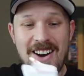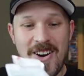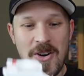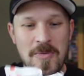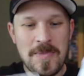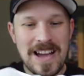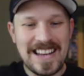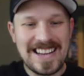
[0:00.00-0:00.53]

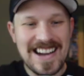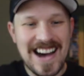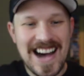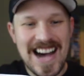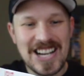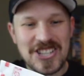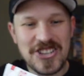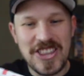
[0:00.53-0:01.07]
Oh my
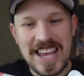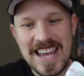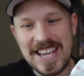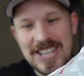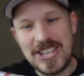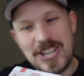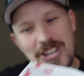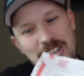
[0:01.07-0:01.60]
gosh,
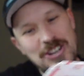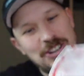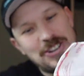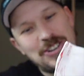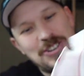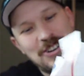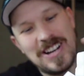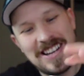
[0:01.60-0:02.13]
thank
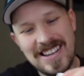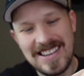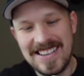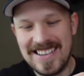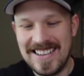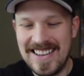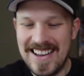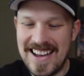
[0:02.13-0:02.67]
you!
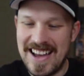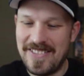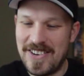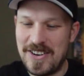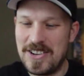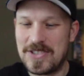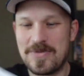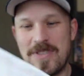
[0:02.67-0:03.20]
I've
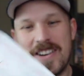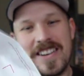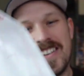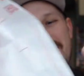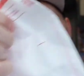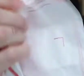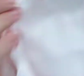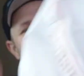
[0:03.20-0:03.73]
always
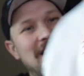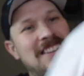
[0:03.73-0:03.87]
wanted a